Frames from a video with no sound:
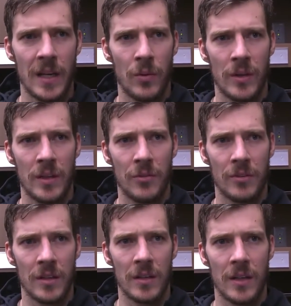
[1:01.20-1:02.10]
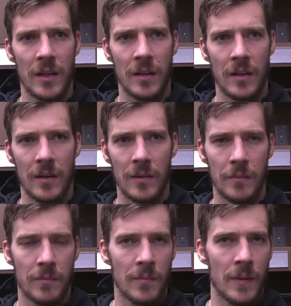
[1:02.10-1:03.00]
Yeah, way differently, yeah.
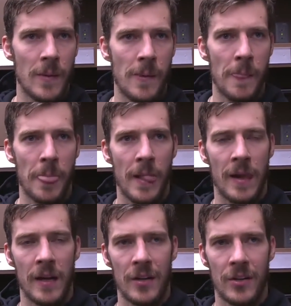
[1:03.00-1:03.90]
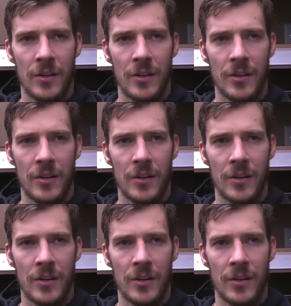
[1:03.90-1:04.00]
I don't